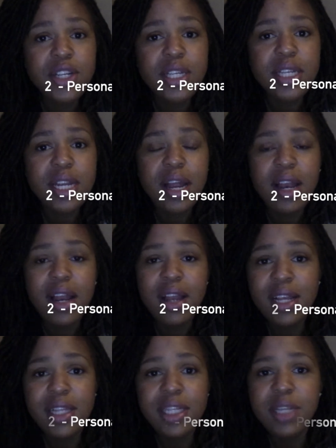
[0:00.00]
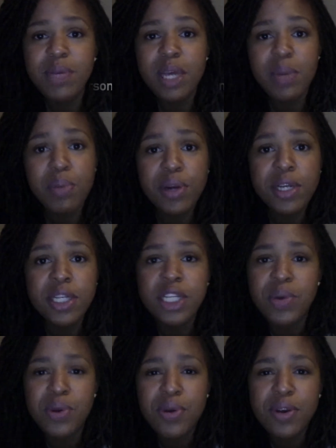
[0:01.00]
in it. It needs to be important to
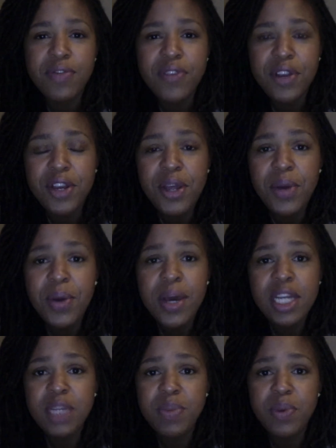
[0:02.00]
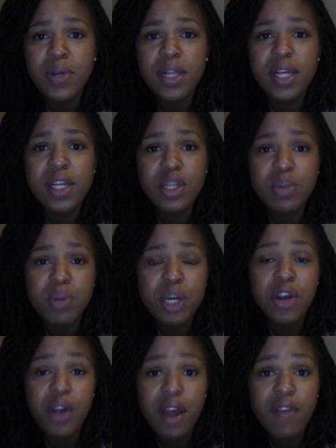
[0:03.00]
you in order for you to be willing to put
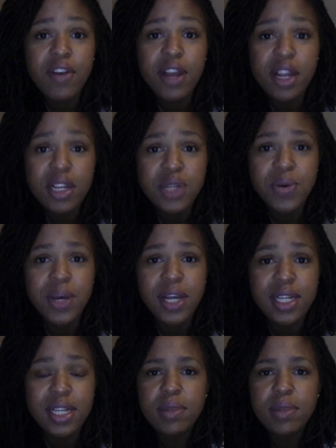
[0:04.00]
your effort into it.